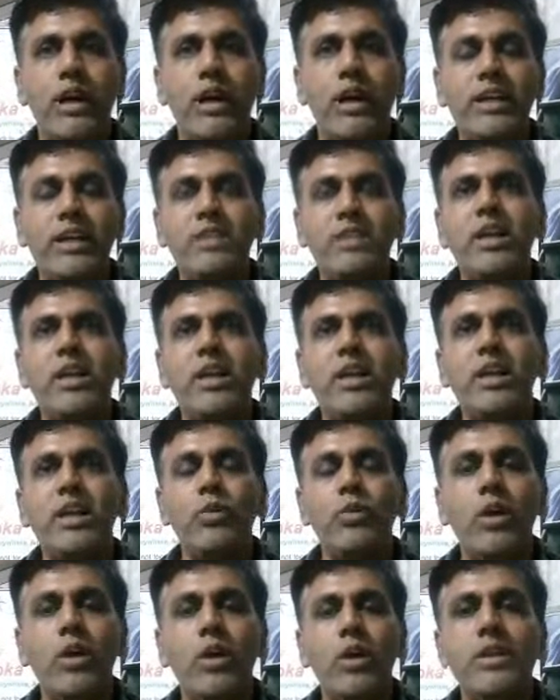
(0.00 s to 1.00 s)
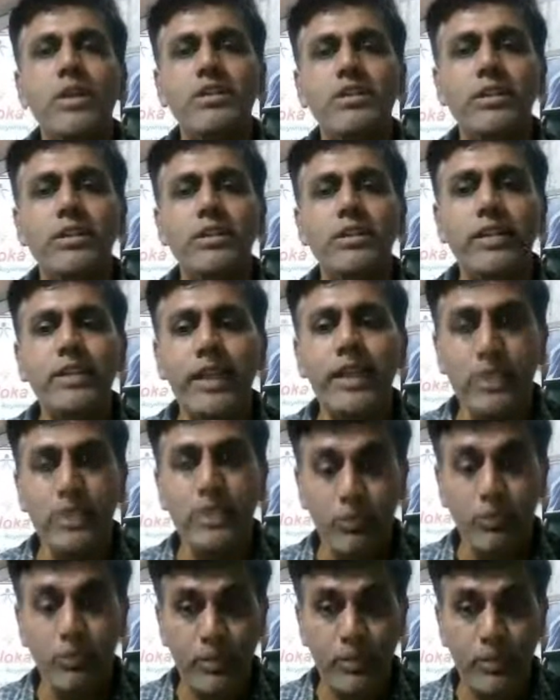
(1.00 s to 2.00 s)
understanding what does it take
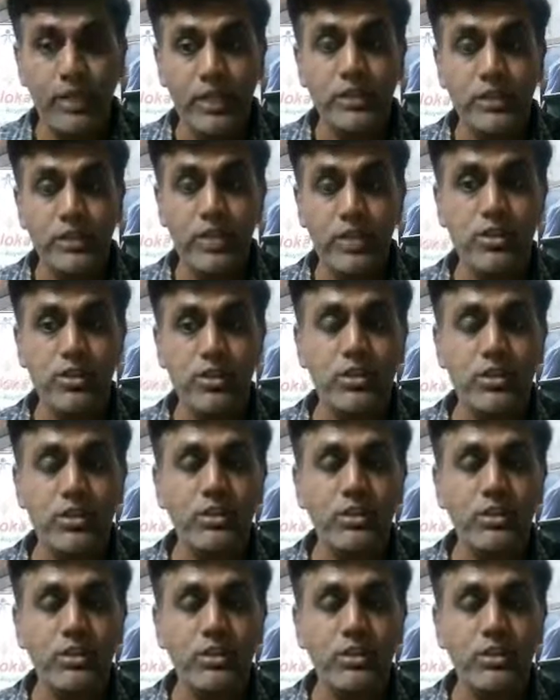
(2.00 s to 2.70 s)
to make such